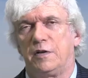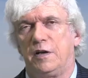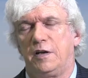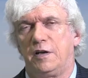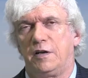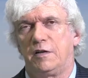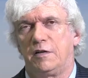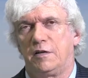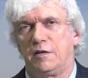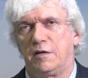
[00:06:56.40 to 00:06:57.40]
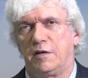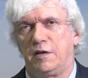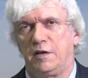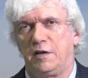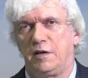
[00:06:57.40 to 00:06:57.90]
in
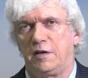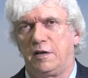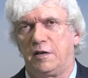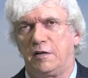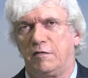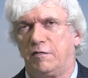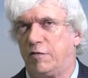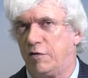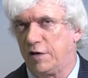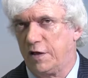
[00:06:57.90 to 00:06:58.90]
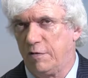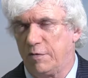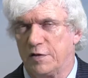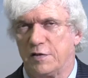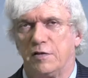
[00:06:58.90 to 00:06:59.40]
the foreign
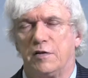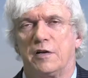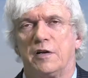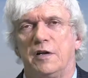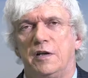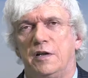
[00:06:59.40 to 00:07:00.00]
capital stock